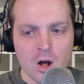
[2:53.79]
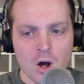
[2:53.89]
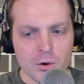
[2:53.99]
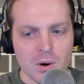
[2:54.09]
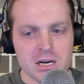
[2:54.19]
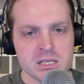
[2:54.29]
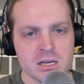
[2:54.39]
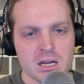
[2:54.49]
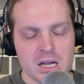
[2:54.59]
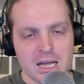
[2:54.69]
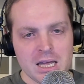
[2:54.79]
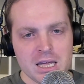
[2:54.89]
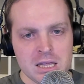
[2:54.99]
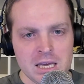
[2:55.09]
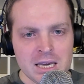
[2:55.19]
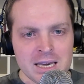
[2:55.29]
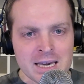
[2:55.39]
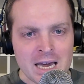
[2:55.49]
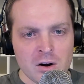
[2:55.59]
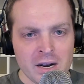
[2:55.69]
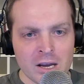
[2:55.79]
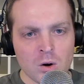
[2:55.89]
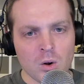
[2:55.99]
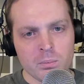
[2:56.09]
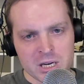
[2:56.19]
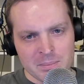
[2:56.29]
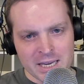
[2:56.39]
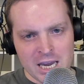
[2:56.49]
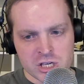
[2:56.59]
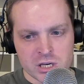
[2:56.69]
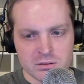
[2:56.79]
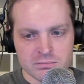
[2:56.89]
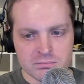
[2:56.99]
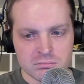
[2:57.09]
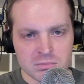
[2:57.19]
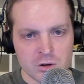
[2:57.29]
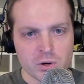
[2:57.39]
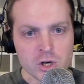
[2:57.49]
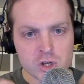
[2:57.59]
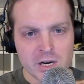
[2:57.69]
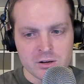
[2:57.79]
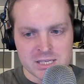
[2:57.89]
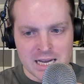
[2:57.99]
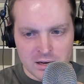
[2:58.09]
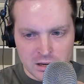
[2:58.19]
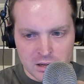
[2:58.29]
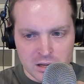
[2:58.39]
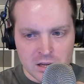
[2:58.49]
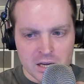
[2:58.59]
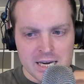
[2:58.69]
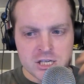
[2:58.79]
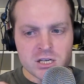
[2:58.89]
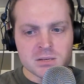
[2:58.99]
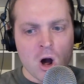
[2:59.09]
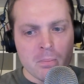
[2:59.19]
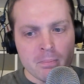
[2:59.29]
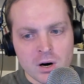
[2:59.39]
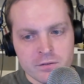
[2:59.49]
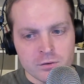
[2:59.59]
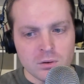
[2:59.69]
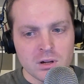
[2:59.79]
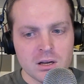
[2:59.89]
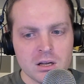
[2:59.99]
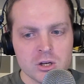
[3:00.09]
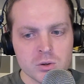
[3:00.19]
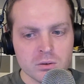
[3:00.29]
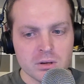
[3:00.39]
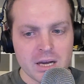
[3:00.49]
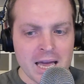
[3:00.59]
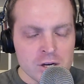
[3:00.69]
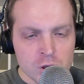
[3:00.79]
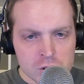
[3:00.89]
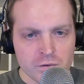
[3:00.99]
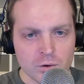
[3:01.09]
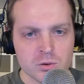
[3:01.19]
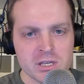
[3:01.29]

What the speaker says: Otherwise, the canonical multiplication that we usually understand is just more powerful and useful to